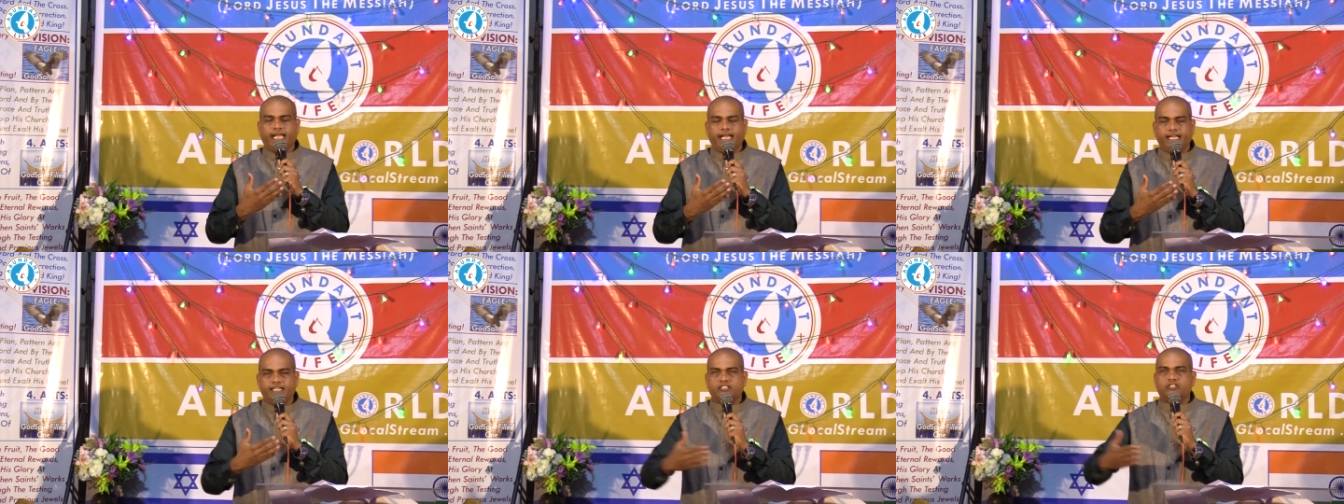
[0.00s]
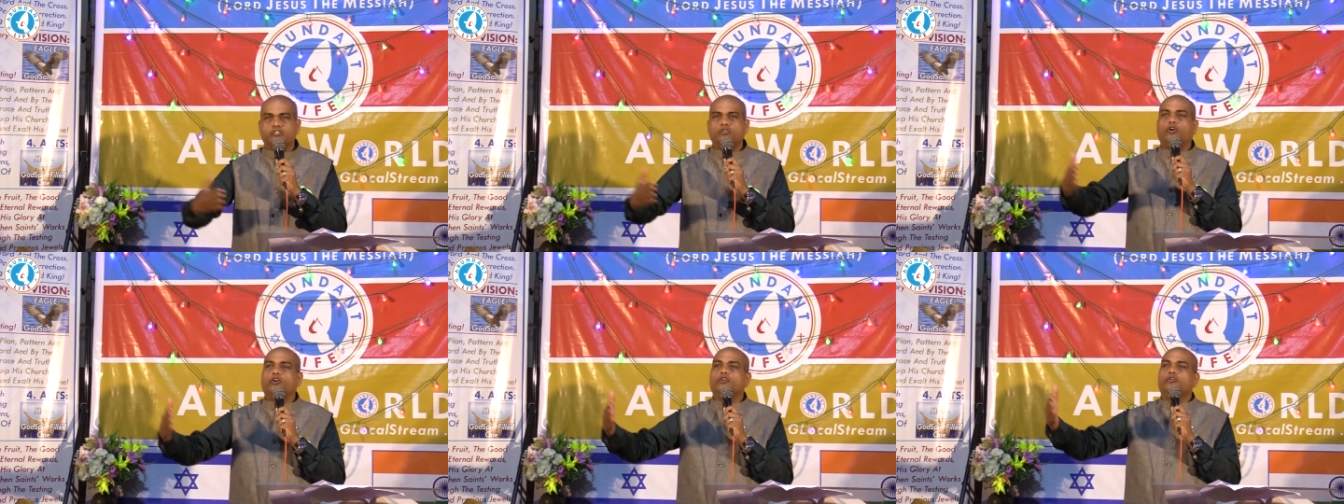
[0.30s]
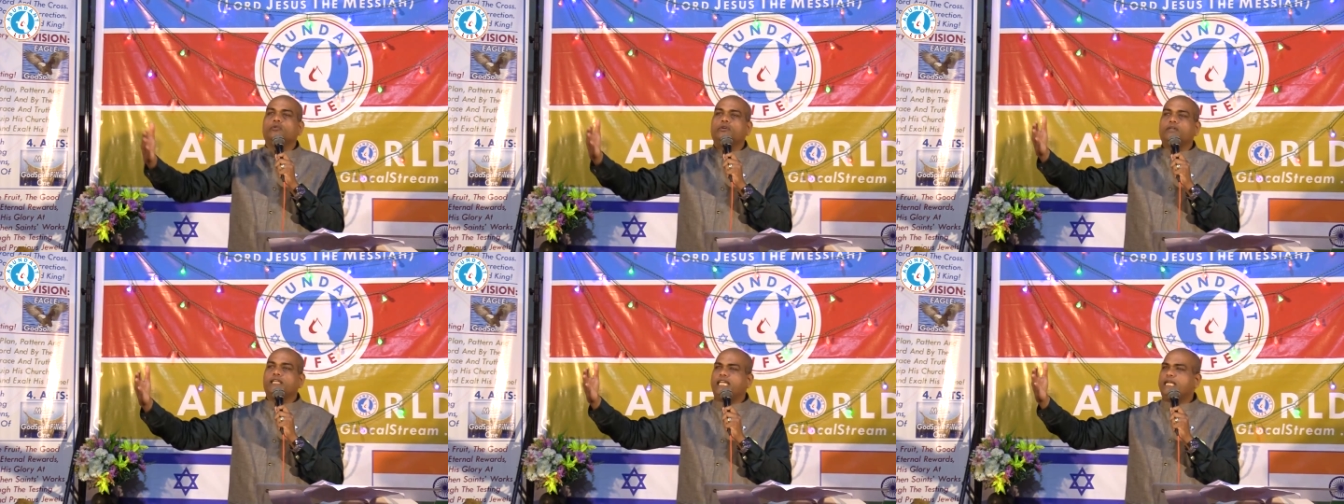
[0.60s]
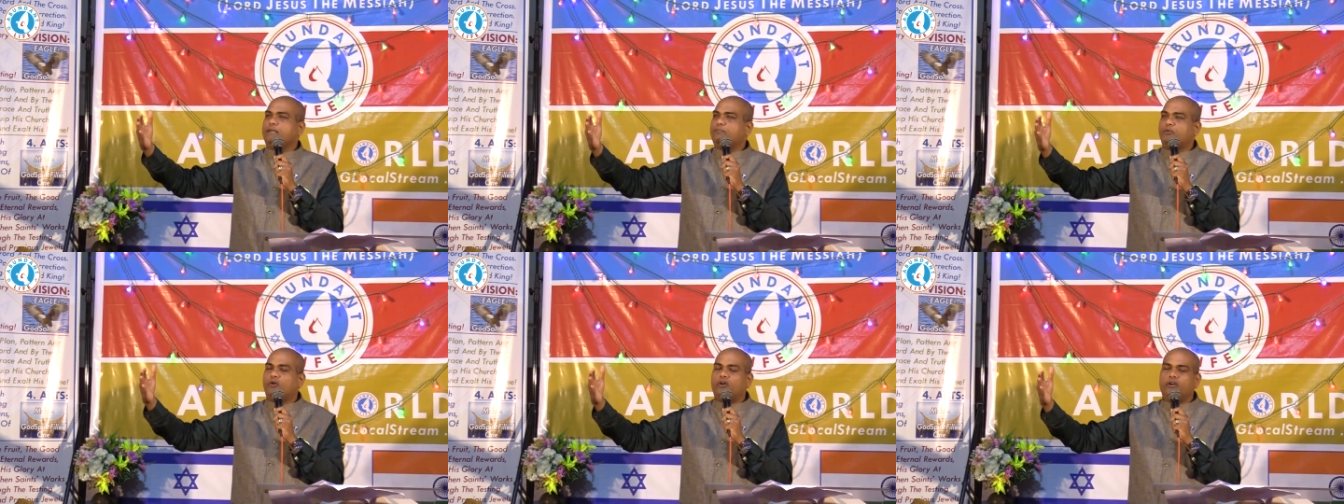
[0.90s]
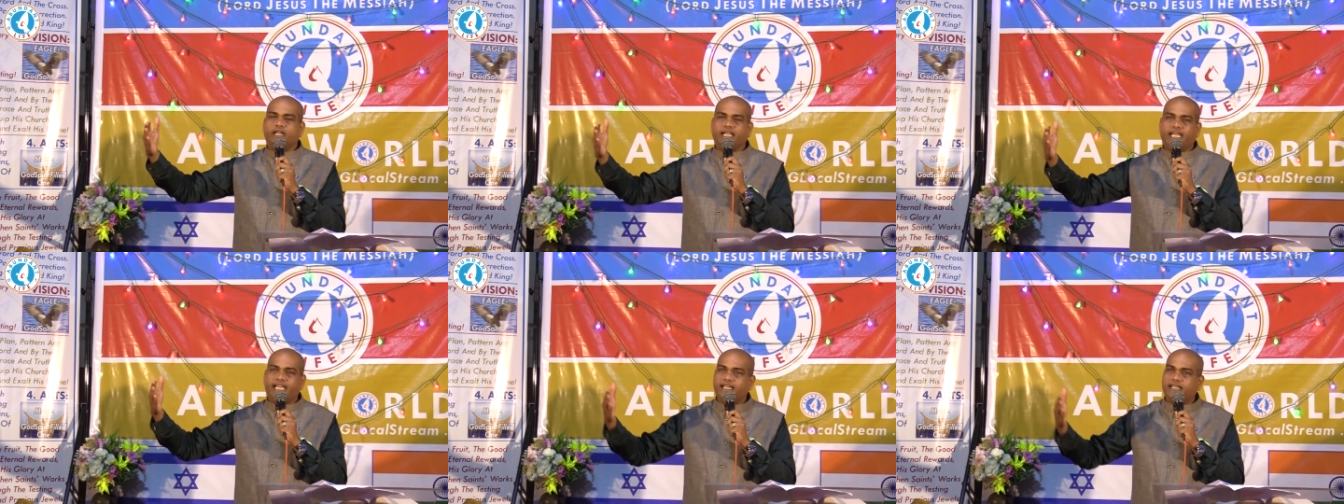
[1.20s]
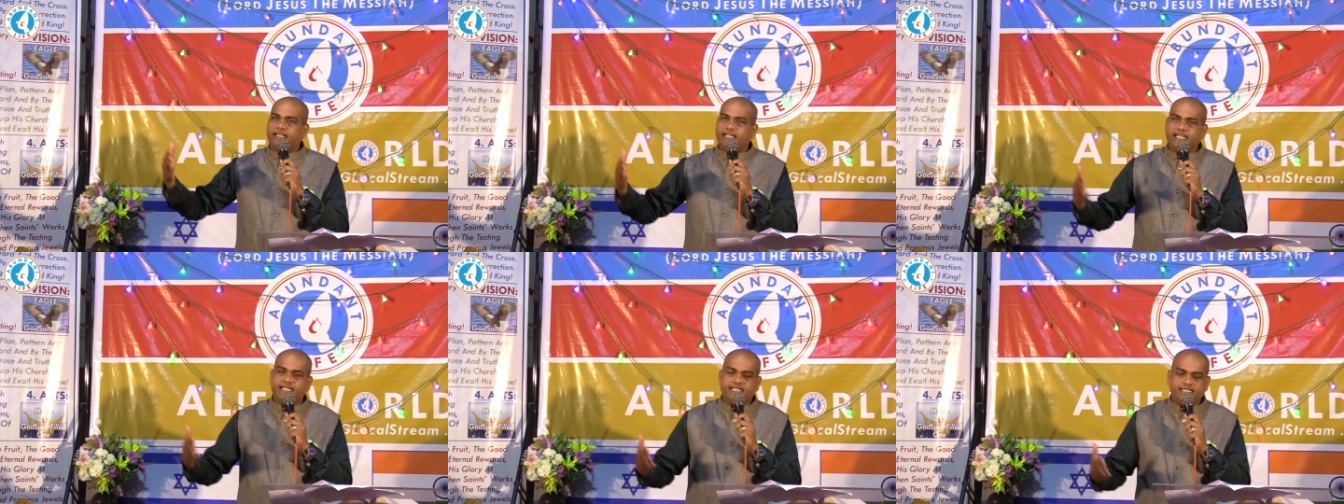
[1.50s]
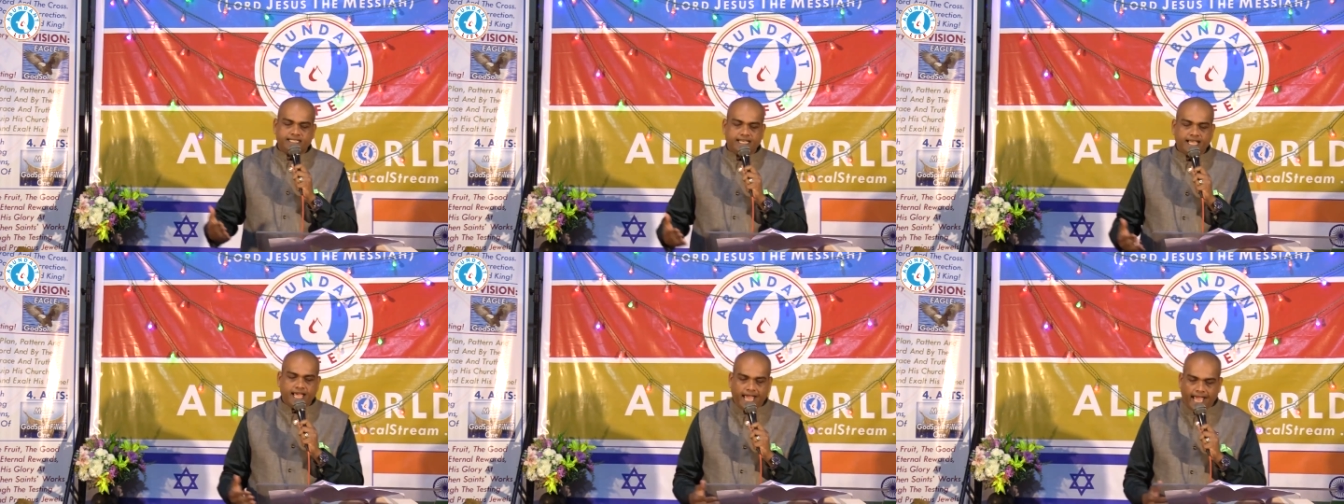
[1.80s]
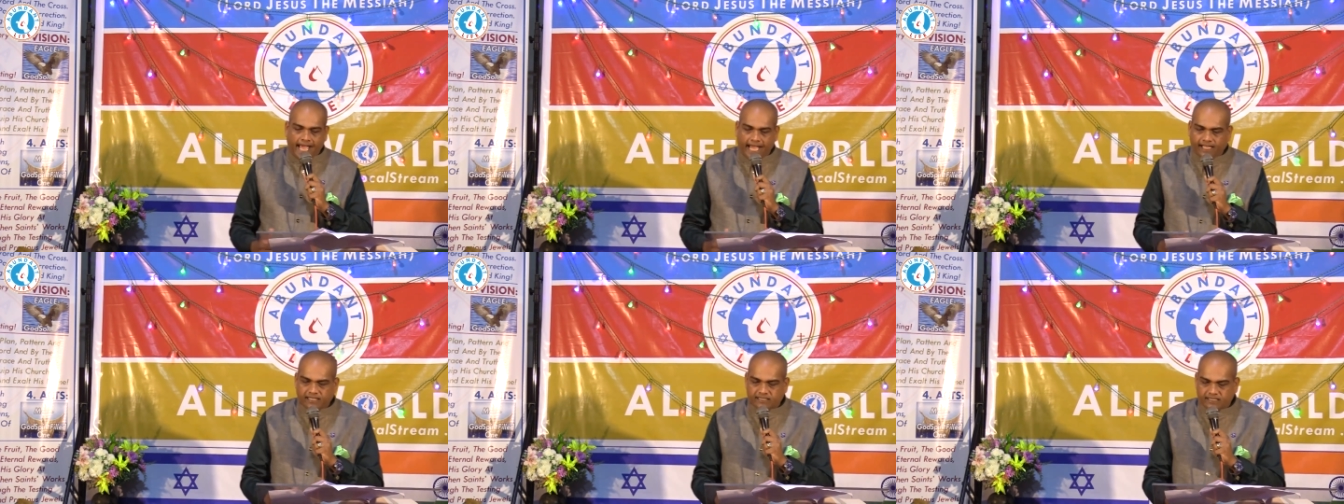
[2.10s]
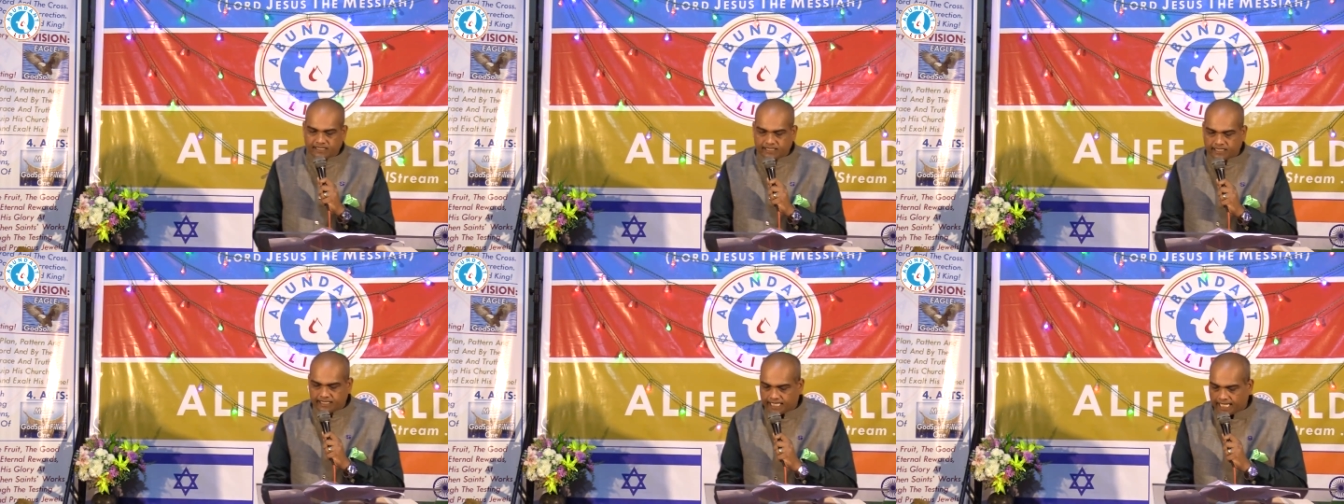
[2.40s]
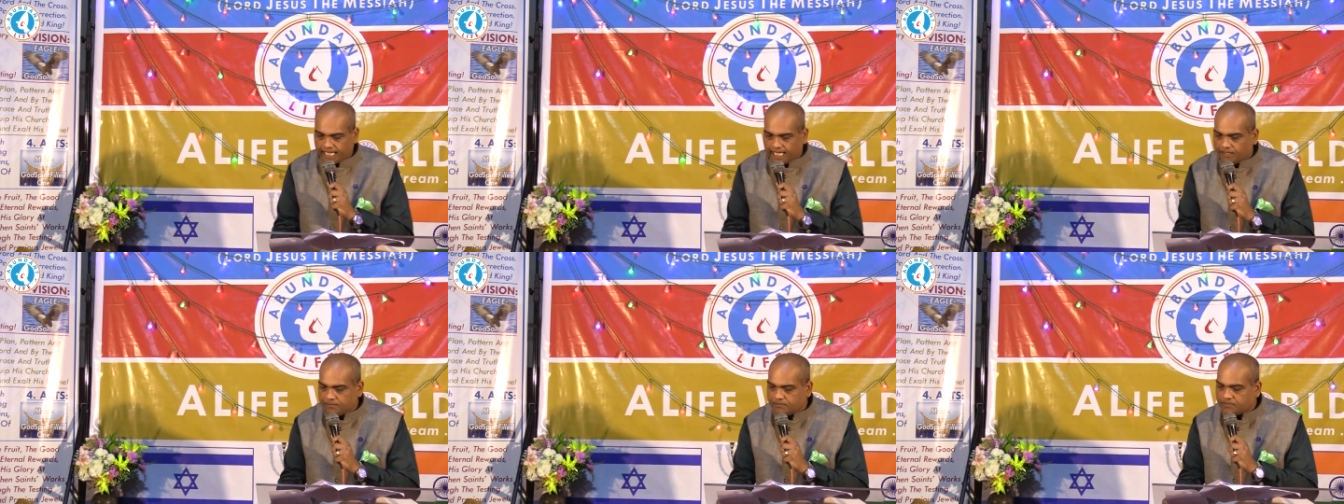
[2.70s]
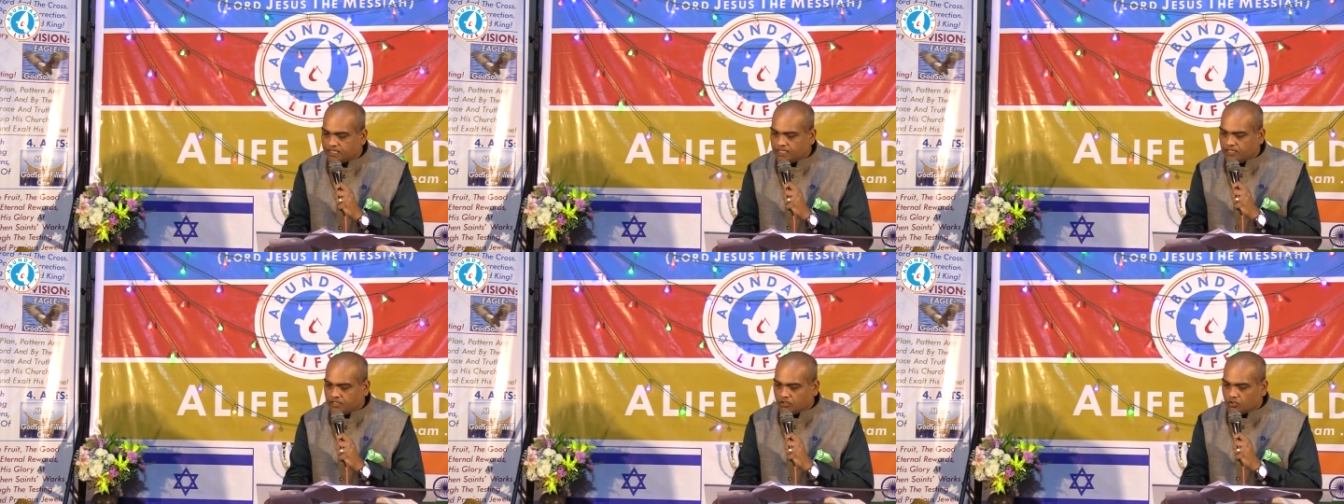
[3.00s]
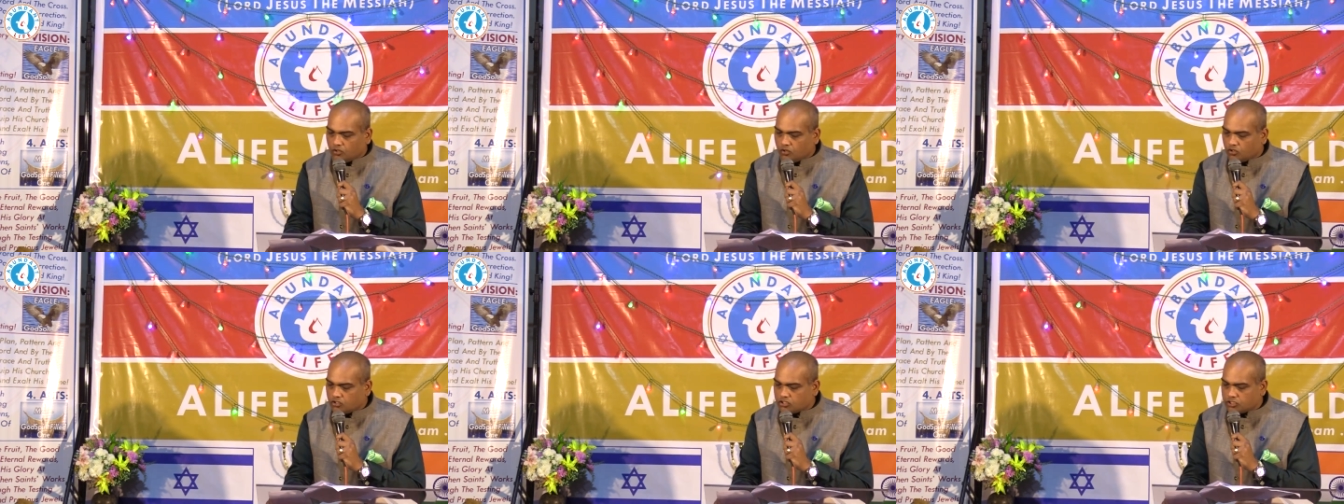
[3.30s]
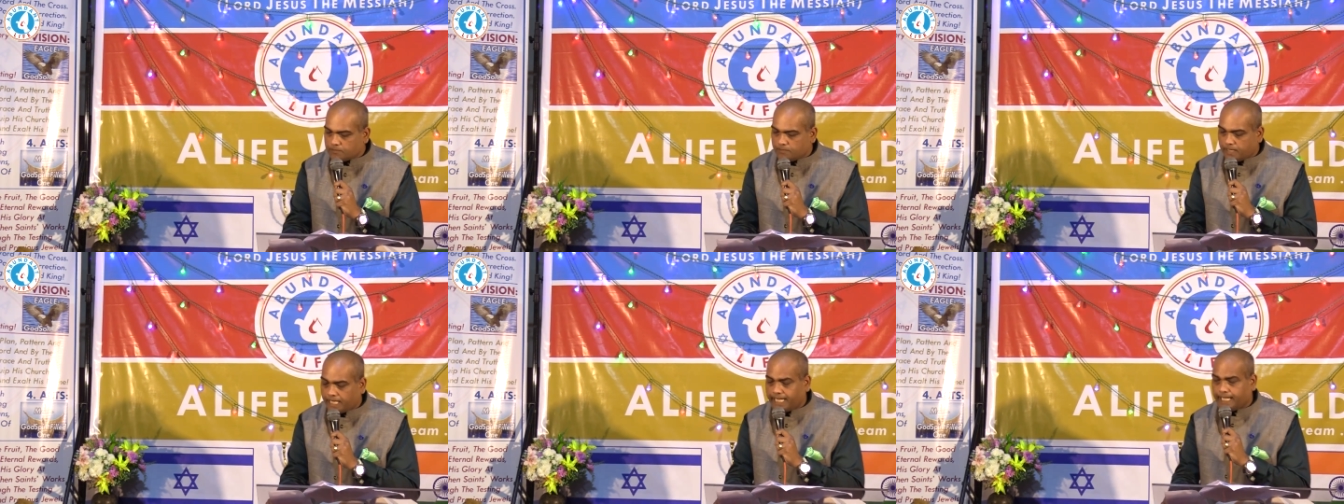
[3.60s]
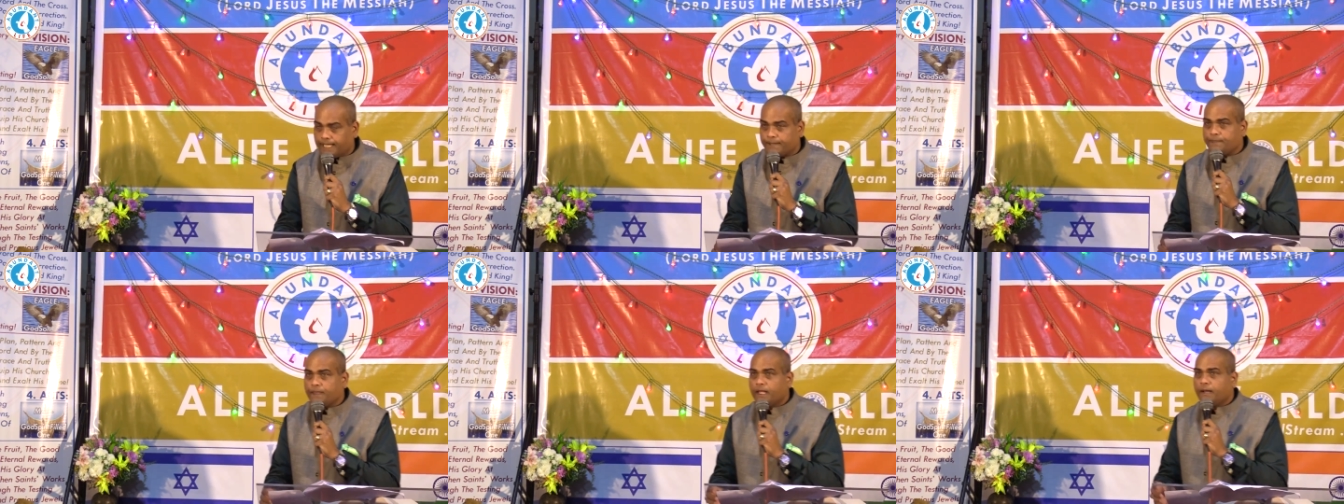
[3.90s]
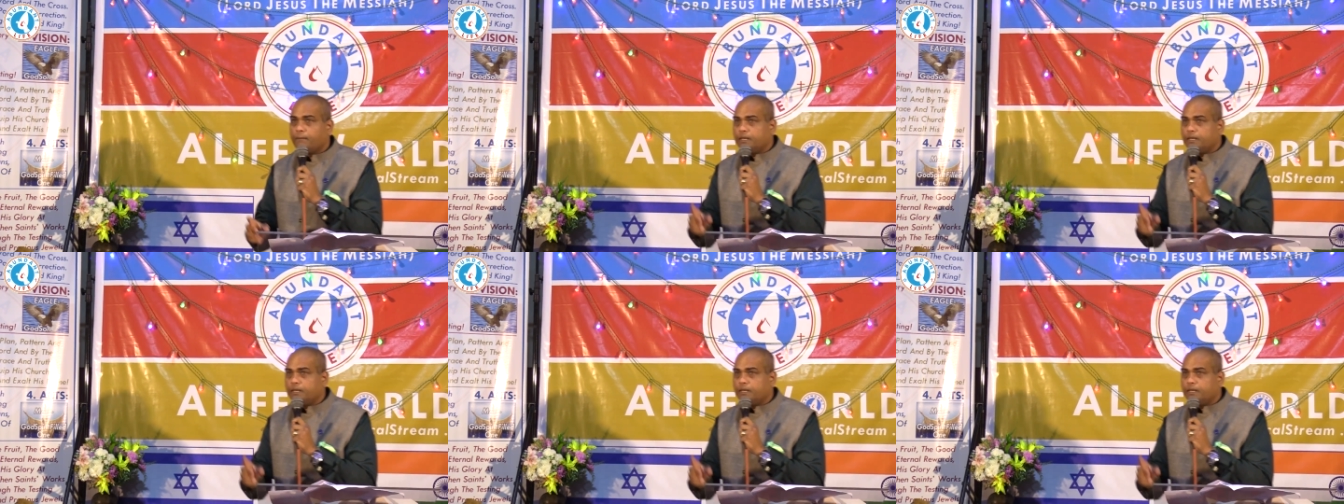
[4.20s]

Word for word: it's going to keep on increase as the time goes by.